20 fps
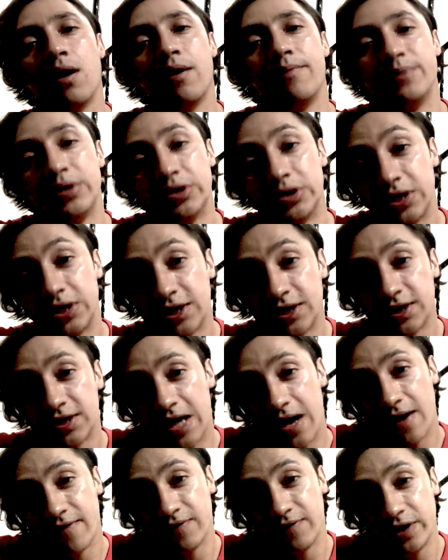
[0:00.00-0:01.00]
music
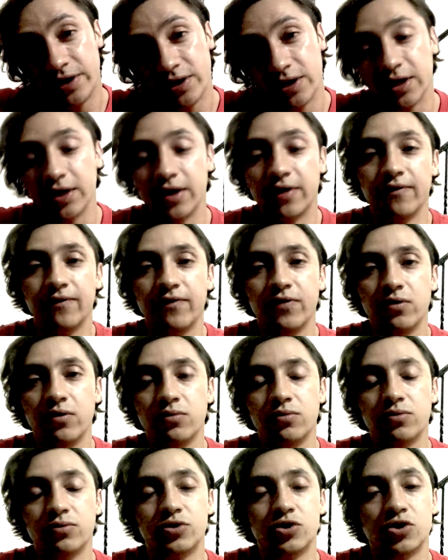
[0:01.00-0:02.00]
savvy, like if
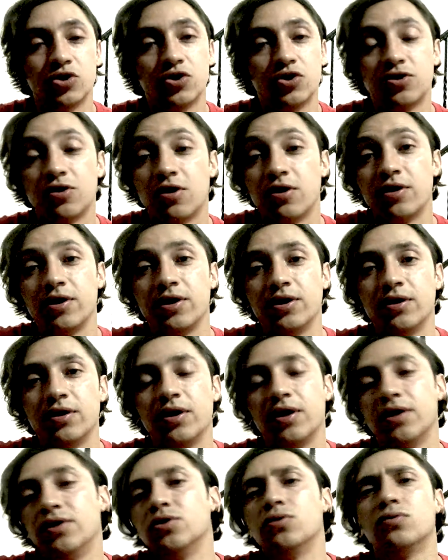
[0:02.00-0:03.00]
you just starting
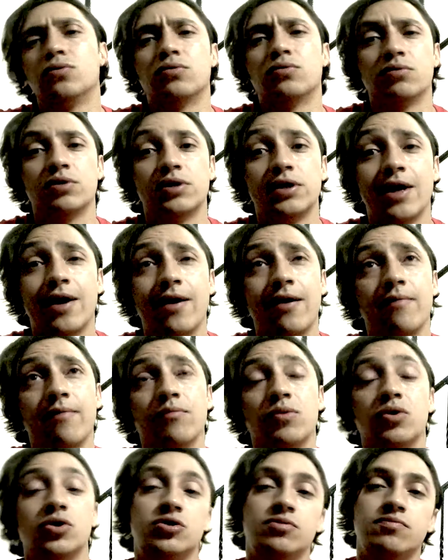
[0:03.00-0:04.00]
and you don't really have
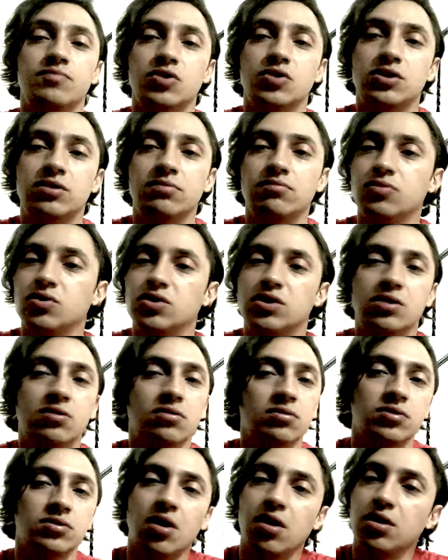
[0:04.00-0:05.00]
much
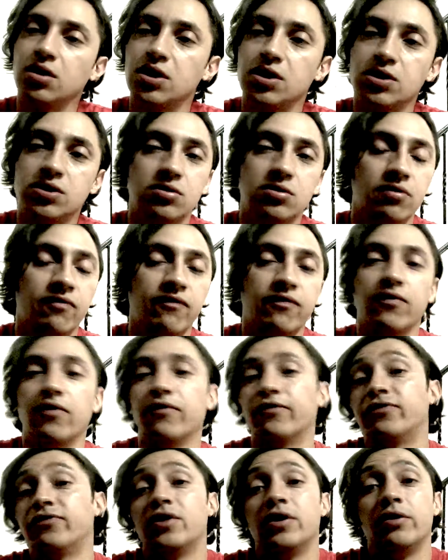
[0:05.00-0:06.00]
musical knowledge or
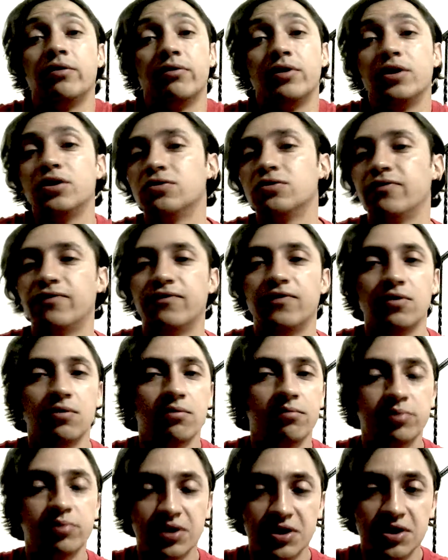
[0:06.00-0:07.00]
of theory, or if you
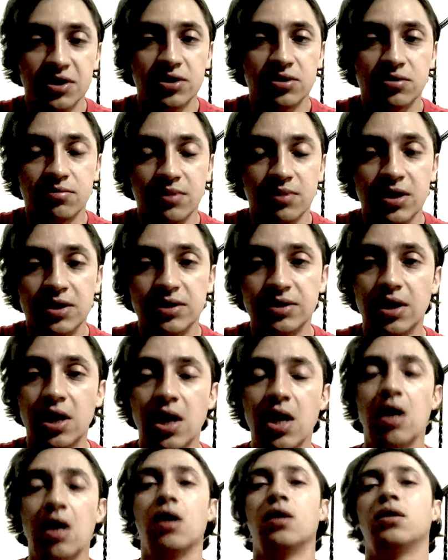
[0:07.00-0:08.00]
don't play instruments,
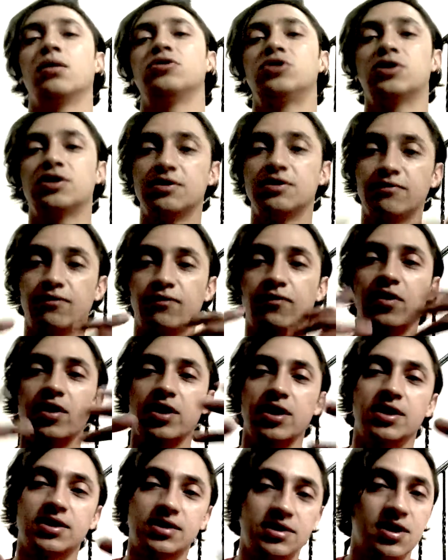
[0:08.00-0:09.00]
Logic is
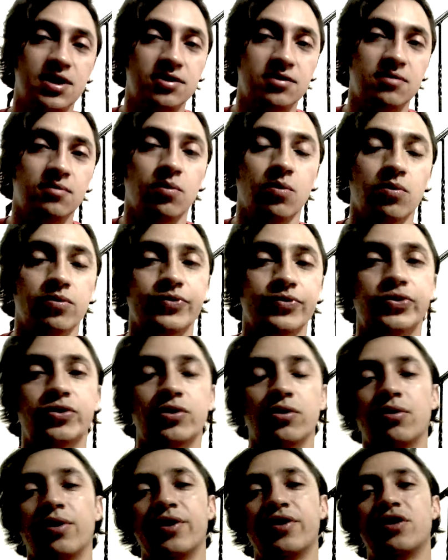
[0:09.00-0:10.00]
very accessible.
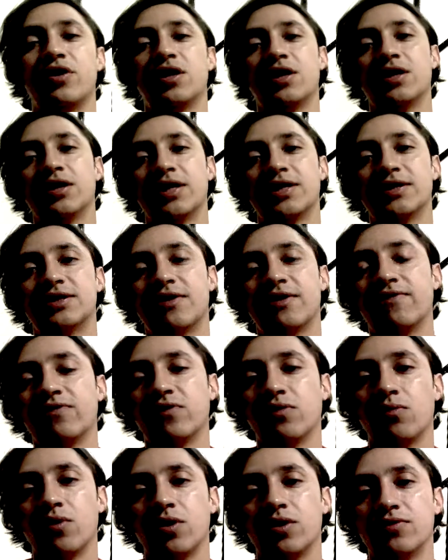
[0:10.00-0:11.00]
So I think that's
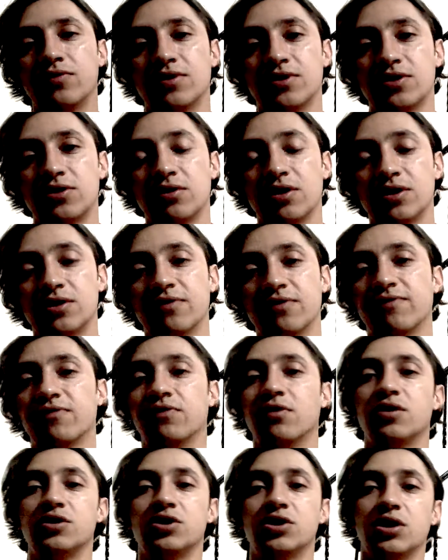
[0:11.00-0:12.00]
definitely one of the strengths of
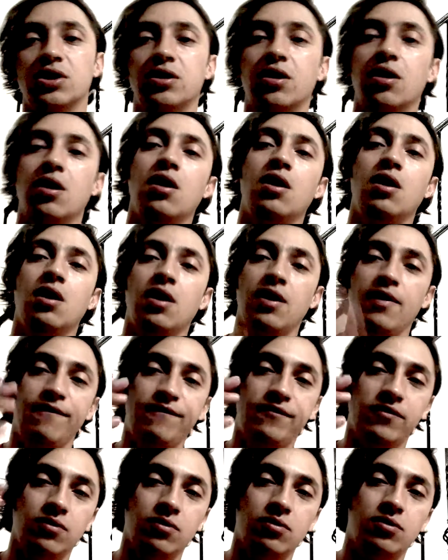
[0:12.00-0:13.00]
Logic.
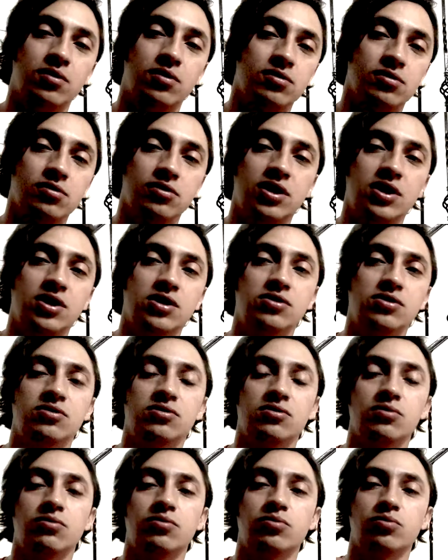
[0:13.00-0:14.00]
If you are looking
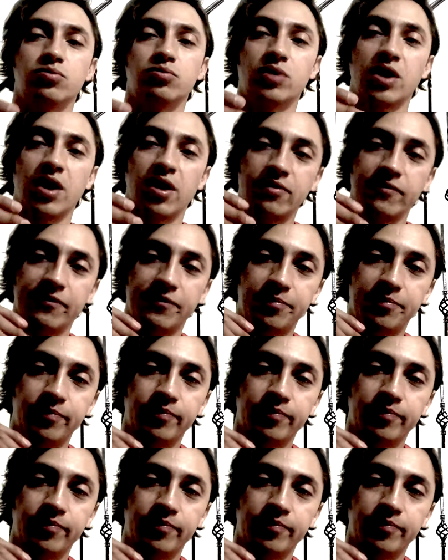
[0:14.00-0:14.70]
into kind of